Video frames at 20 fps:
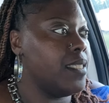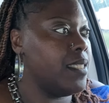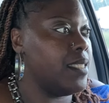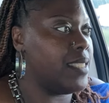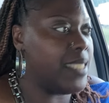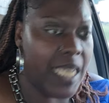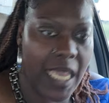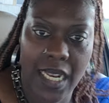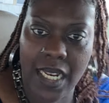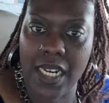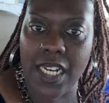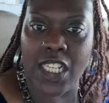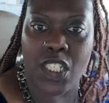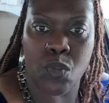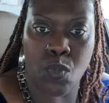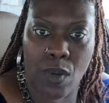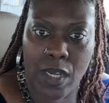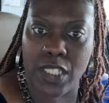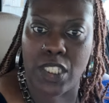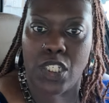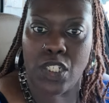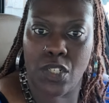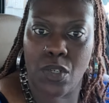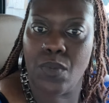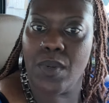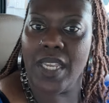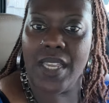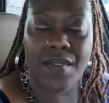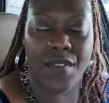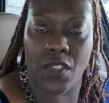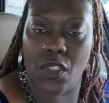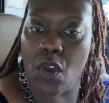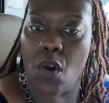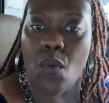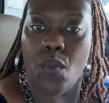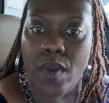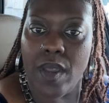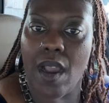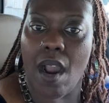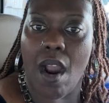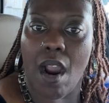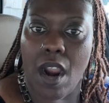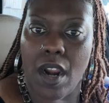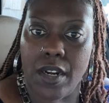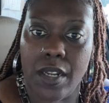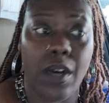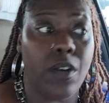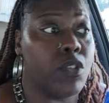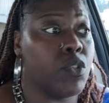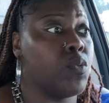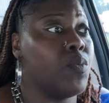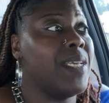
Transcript: telling us what to do, even though we are adults.